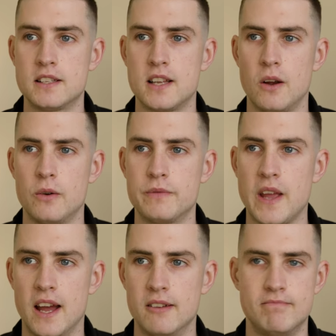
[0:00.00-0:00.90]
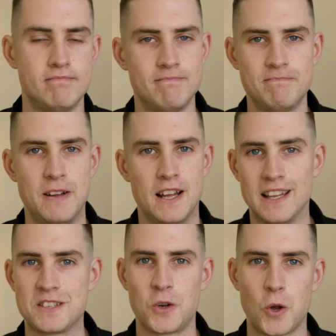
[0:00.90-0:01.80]
So yeah,
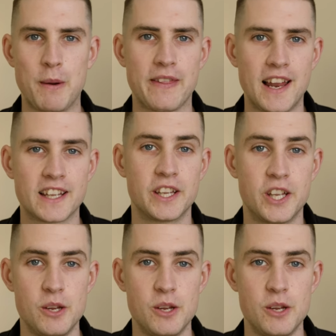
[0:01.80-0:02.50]
let's talk about the Leica